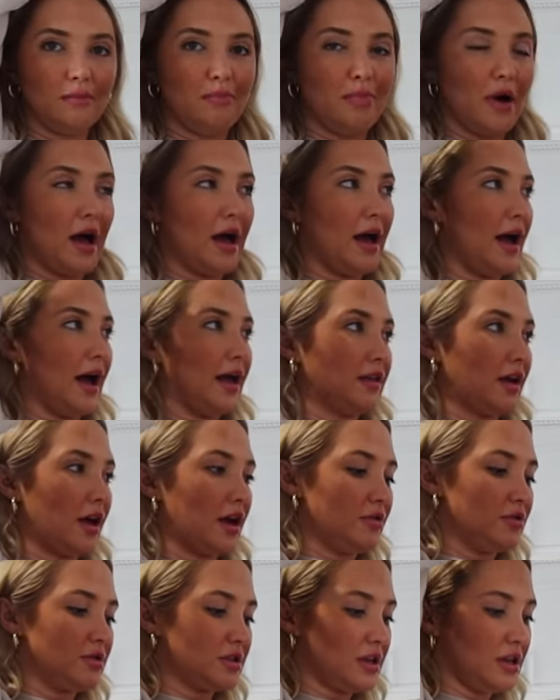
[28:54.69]
but I thought
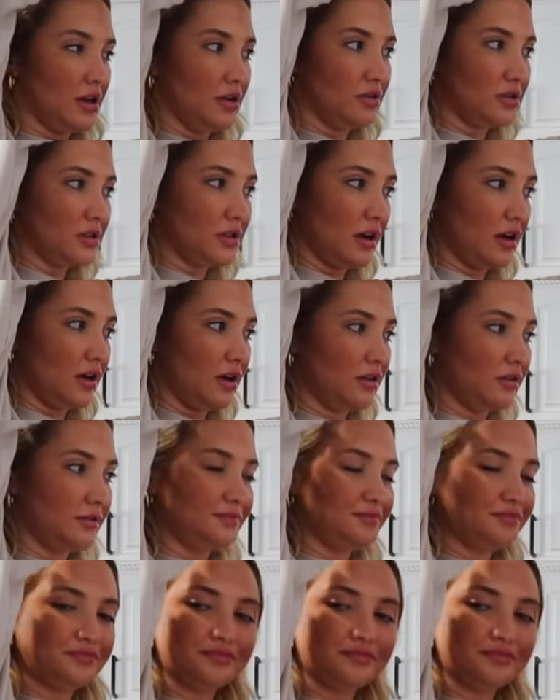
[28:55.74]
it was cute still.